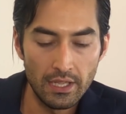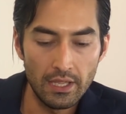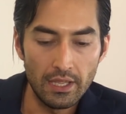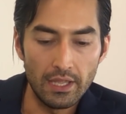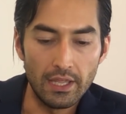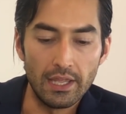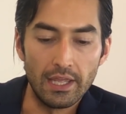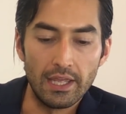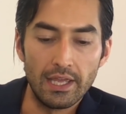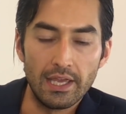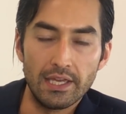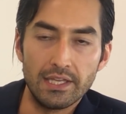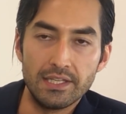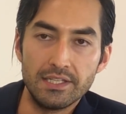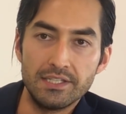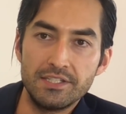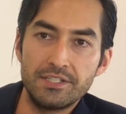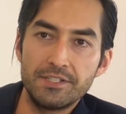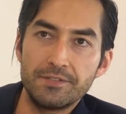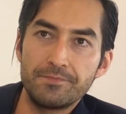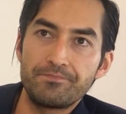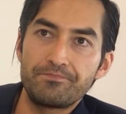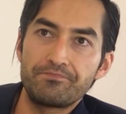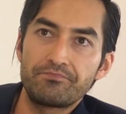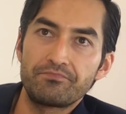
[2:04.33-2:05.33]
And
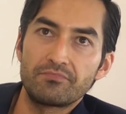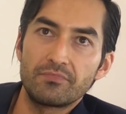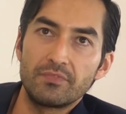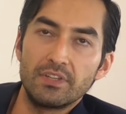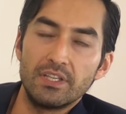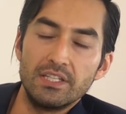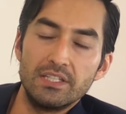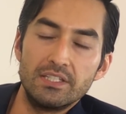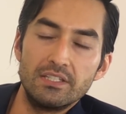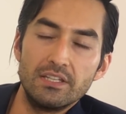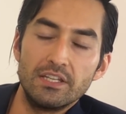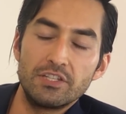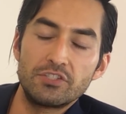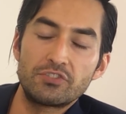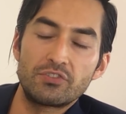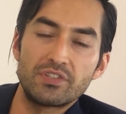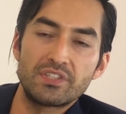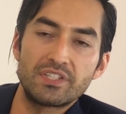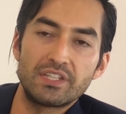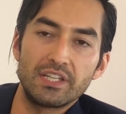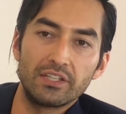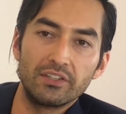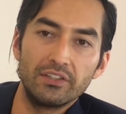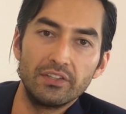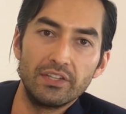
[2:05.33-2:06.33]

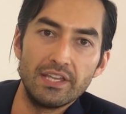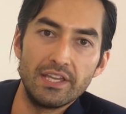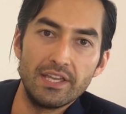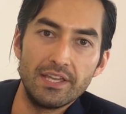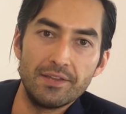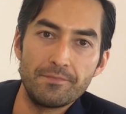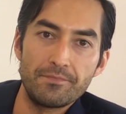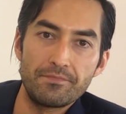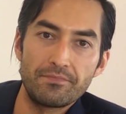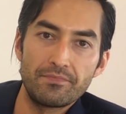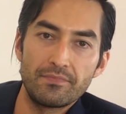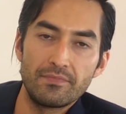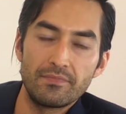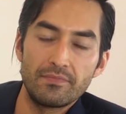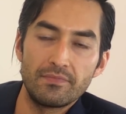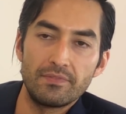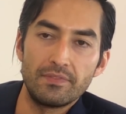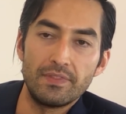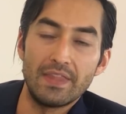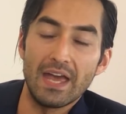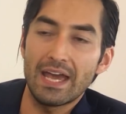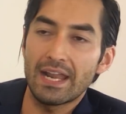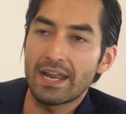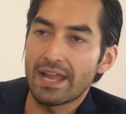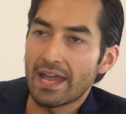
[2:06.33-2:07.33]
interestingly,
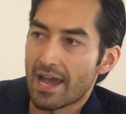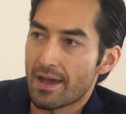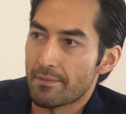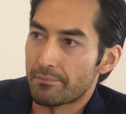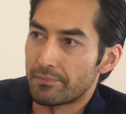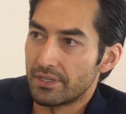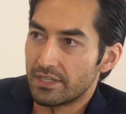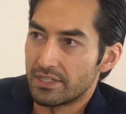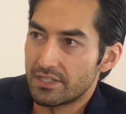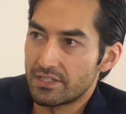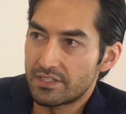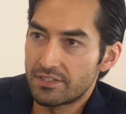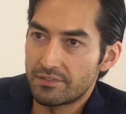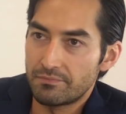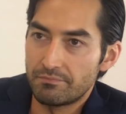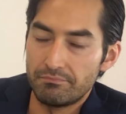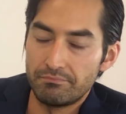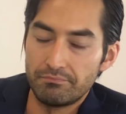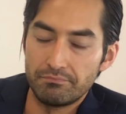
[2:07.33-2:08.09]
that happened